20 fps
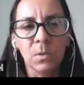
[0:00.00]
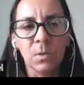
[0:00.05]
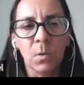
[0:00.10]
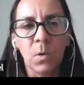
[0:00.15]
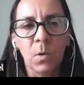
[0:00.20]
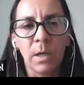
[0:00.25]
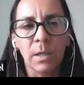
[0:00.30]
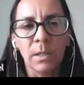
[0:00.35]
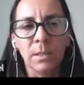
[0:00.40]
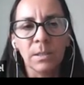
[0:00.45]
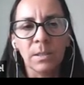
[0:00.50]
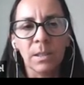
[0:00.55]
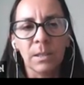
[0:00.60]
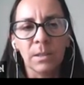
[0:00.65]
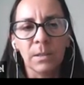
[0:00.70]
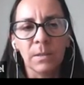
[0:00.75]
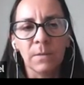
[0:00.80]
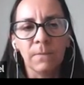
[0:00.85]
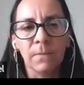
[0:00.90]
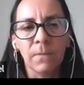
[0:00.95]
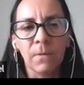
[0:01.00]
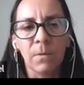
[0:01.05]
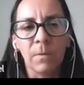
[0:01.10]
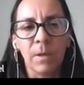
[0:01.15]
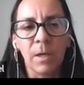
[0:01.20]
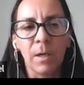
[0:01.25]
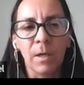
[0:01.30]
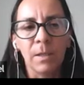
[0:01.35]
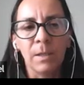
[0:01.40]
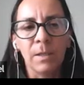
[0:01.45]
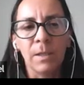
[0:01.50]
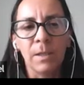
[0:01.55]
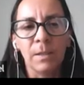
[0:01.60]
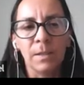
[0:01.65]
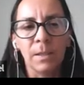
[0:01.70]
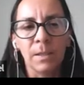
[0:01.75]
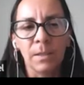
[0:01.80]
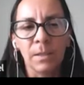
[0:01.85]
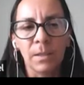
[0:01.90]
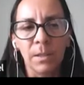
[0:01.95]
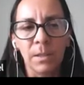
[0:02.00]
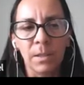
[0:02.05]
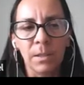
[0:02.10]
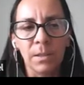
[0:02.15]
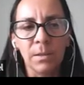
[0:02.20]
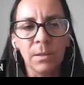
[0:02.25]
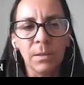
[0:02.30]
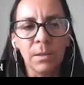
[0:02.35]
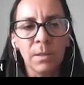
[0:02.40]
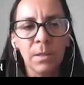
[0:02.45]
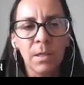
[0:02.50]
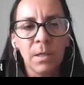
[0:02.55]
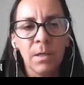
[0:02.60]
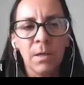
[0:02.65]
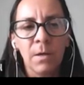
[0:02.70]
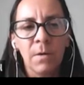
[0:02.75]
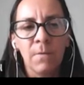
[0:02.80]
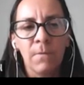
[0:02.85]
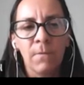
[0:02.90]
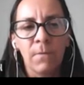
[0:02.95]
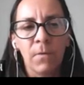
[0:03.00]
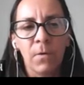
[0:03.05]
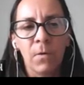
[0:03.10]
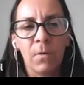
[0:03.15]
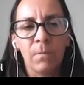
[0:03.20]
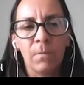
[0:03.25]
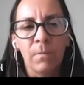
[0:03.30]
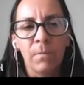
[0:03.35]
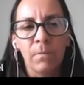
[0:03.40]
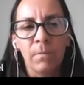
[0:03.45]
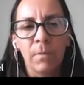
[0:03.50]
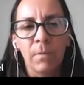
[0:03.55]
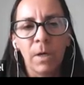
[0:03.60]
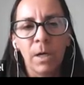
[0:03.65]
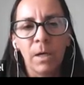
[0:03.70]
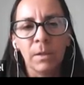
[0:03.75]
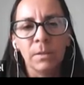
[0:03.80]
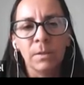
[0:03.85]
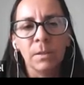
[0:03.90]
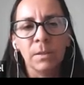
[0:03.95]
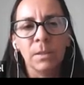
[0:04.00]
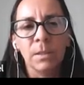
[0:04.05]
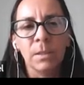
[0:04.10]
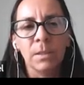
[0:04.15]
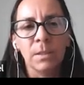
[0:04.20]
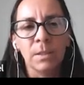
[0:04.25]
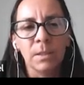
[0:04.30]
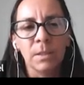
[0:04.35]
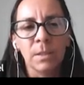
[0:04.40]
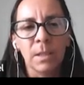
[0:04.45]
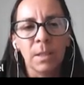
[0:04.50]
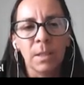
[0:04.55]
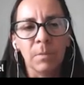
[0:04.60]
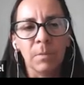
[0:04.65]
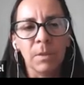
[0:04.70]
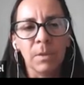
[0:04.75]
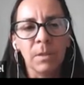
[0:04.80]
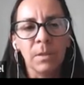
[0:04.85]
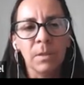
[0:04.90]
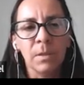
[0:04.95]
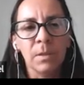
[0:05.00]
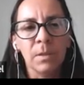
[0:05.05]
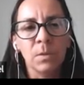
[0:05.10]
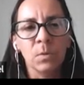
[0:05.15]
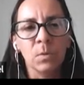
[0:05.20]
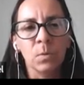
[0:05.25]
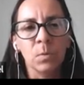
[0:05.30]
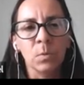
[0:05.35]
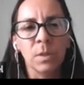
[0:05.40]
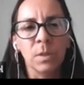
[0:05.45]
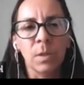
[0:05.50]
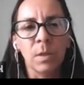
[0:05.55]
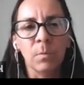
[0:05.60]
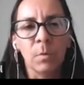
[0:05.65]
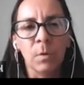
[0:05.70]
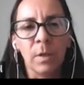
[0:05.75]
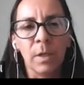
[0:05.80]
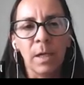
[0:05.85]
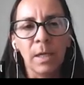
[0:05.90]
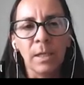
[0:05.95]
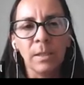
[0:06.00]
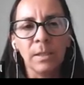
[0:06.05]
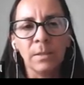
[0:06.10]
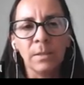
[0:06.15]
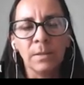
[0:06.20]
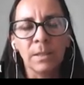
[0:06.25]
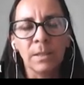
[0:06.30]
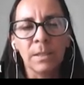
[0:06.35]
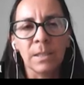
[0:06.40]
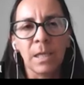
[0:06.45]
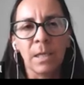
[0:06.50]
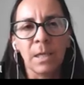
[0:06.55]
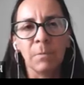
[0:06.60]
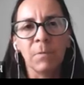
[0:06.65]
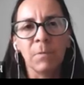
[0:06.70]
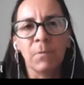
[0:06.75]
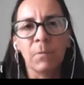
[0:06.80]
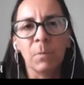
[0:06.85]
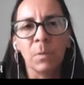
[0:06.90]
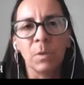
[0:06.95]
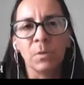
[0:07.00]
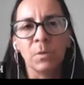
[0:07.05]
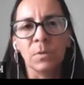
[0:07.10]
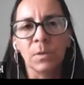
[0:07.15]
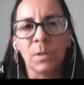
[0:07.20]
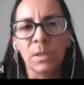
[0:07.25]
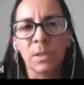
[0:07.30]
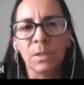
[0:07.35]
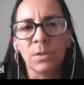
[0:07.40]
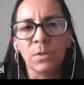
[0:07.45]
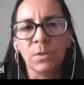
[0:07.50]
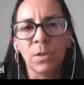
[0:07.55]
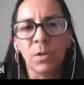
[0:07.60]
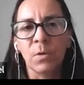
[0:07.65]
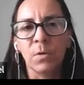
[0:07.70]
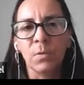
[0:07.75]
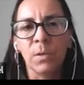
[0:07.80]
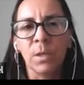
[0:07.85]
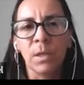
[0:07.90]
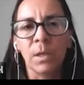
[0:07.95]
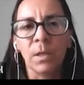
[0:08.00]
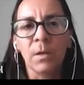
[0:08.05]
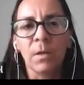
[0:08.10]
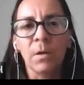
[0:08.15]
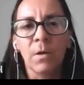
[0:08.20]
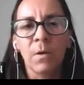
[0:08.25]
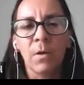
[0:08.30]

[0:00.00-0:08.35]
So I started from early in the year, from March until December, to tabulate the same information that is shared on the